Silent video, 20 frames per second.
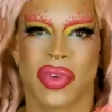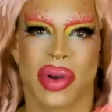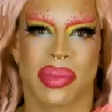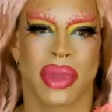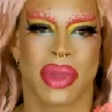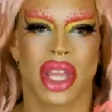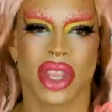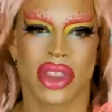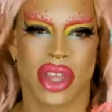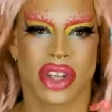for
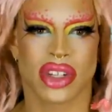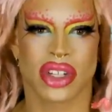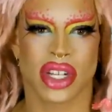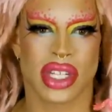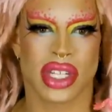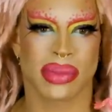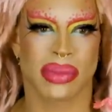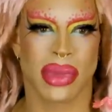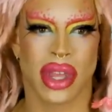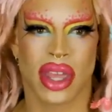me, that
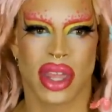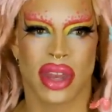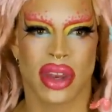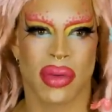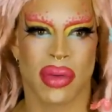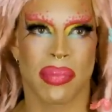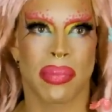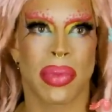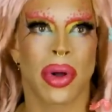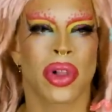just
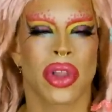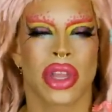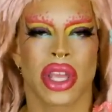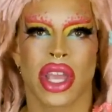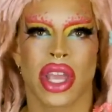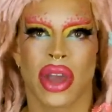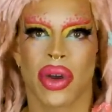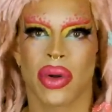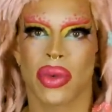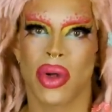meant
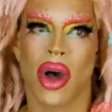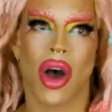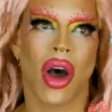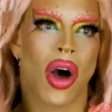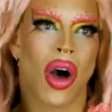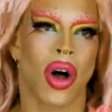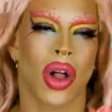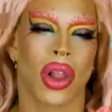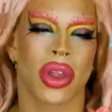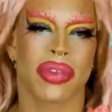pulling out
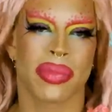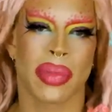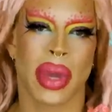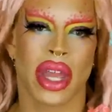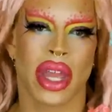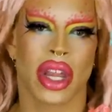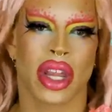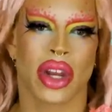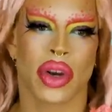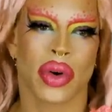all of
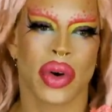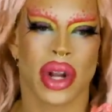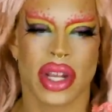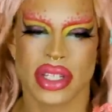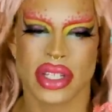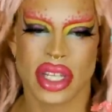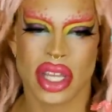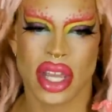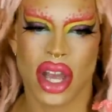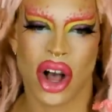my
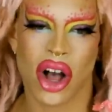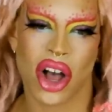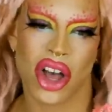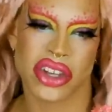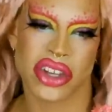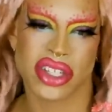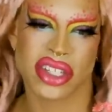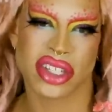crazy odd